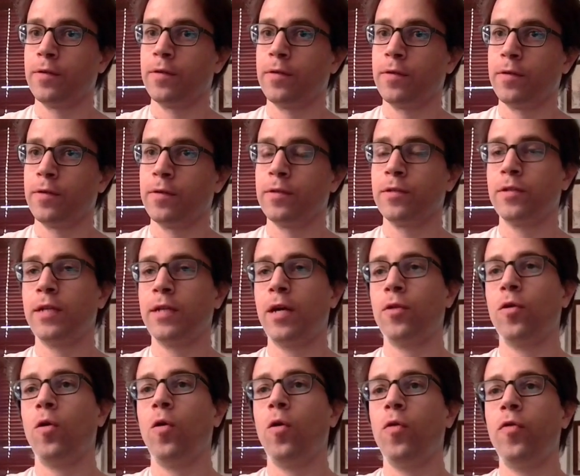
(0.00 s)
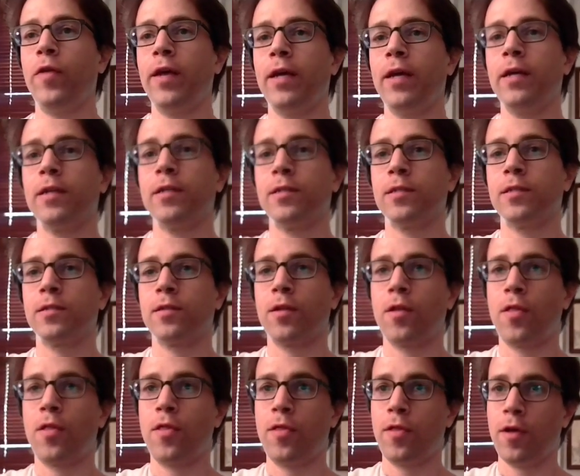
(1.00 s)
So now the whole thing is
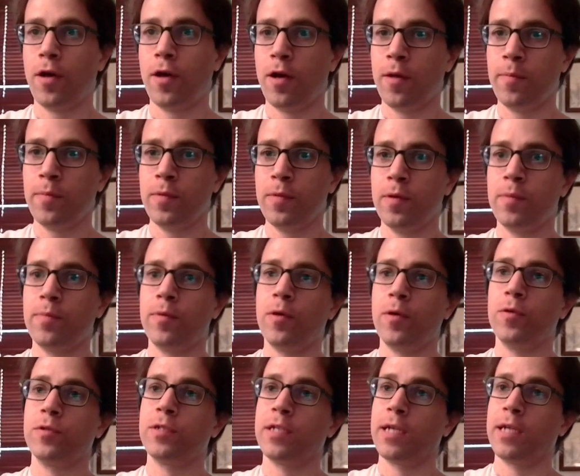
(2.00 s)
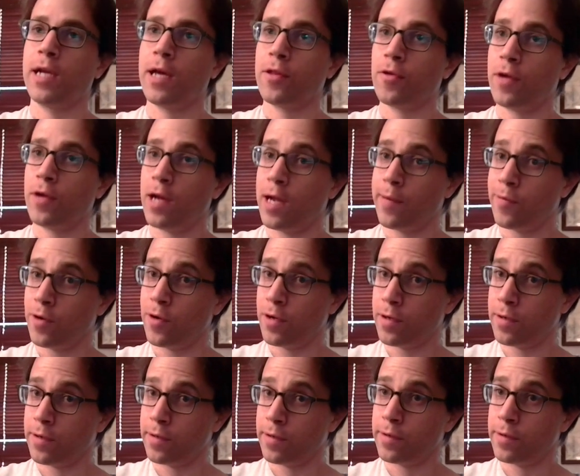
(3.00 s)
thumb, both together, hammer
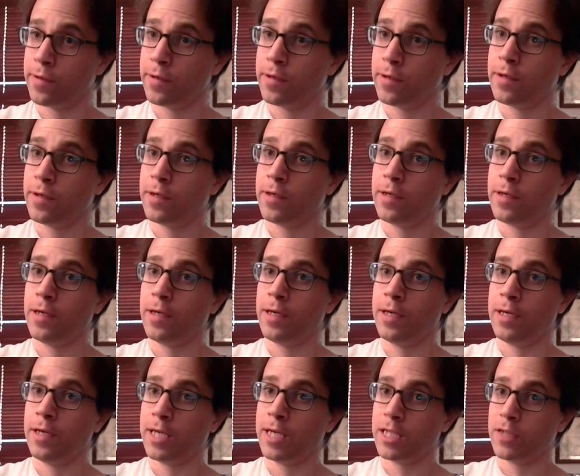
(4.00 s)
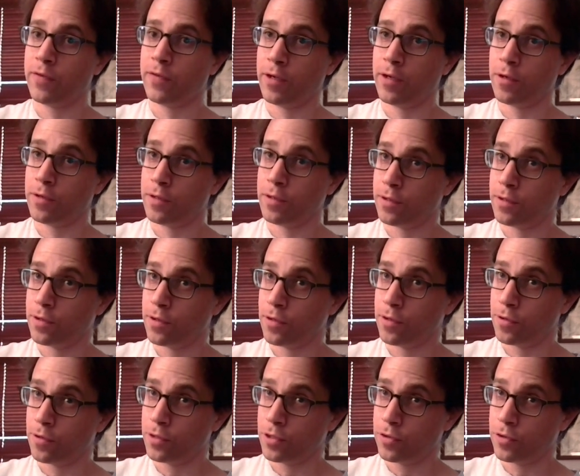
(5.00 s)
on, index finger on the
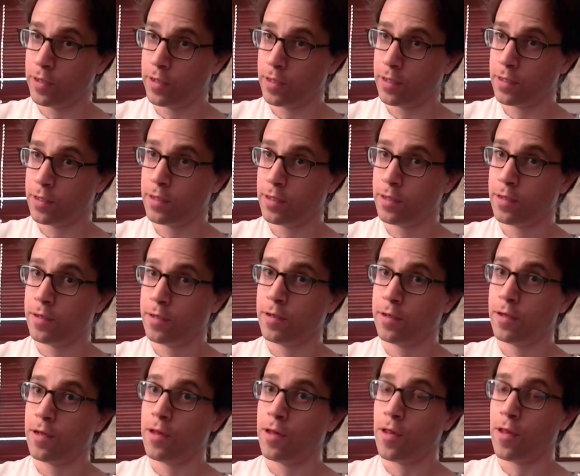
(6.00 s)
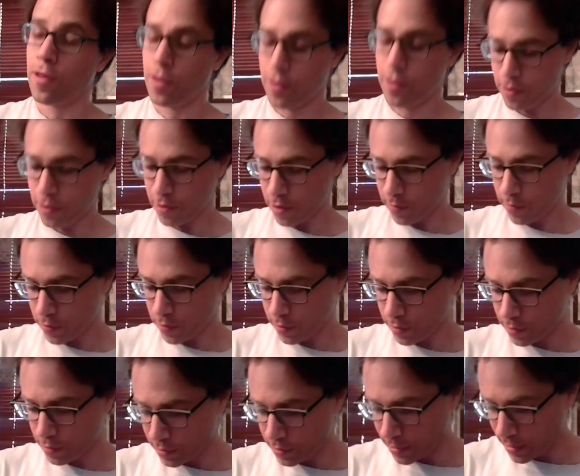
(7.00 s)
3rd string, thumb
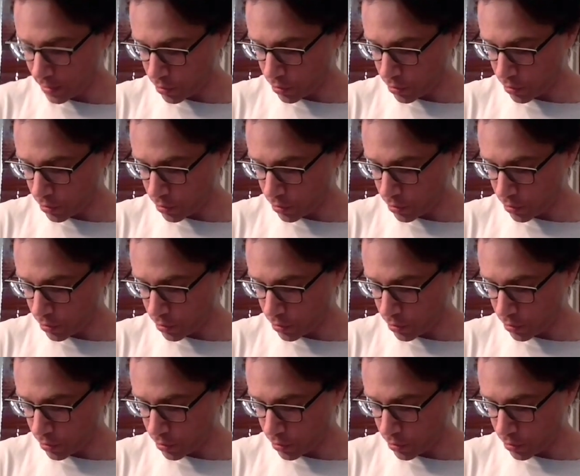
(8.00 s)
on the 6th